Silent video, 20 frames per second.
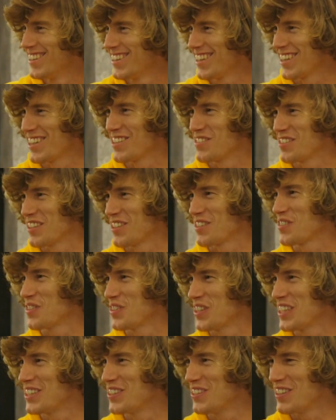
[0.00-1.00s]
Like, it was like
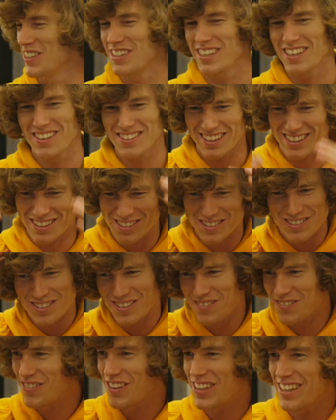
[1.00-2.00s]
$2,200. I was like, dude,
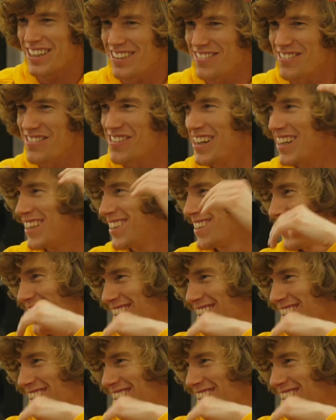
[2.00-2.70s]
I'm fucking rich.